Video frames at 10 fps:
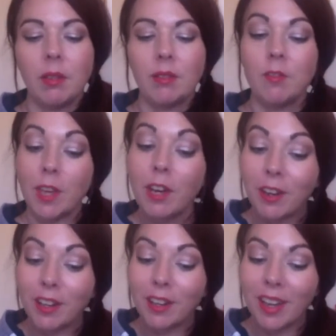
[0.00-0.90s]

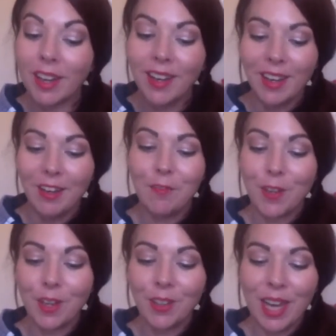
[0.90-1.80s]
feel good,
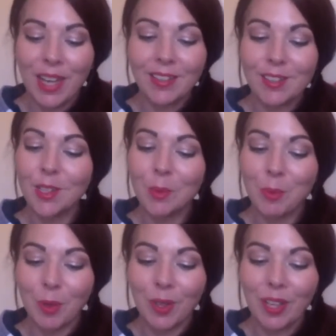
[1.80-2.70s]
feel like
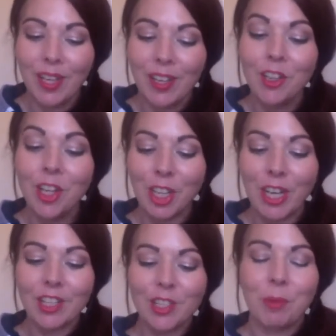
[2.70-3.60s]
super
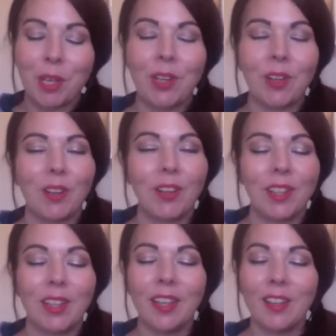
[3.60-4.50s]
nourished, but it'll
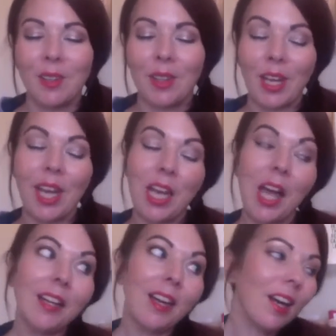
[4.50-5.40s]
look
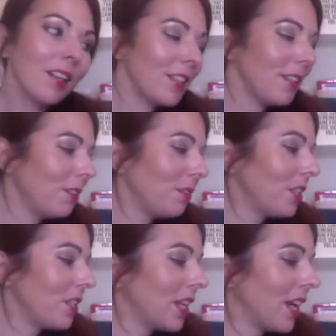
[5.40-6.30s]
younger too,
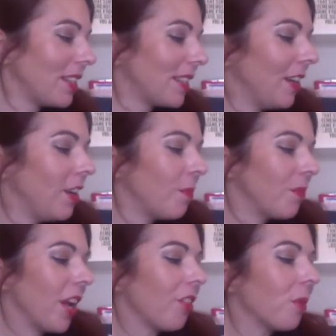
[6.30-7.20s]
which is nice.
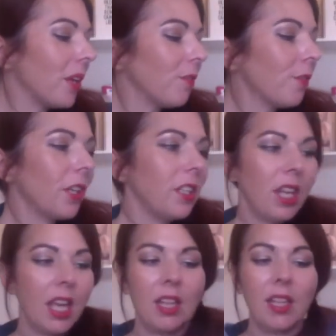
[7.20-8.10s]
The other one for a
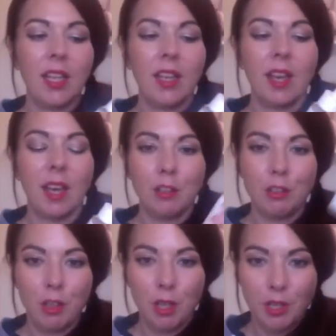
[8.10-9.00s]
daily
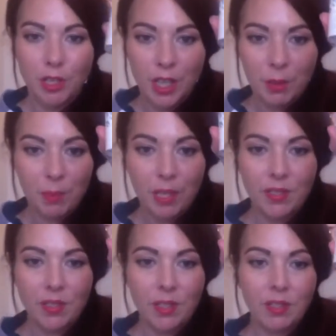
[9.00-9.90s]
extra tip
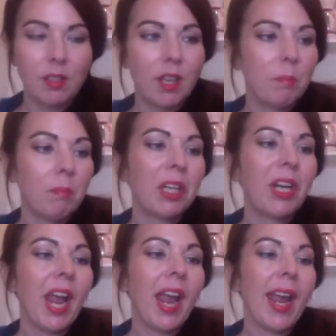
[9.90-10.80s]
is this
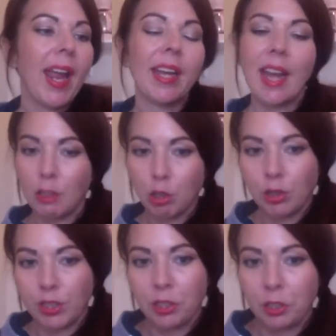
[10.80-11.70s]
Mary Kay
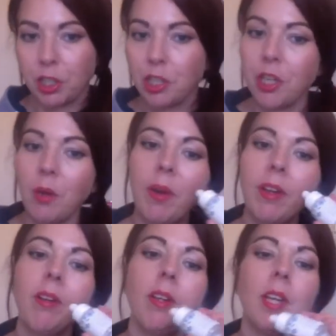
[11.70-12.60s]
Naturally Nourishing Oil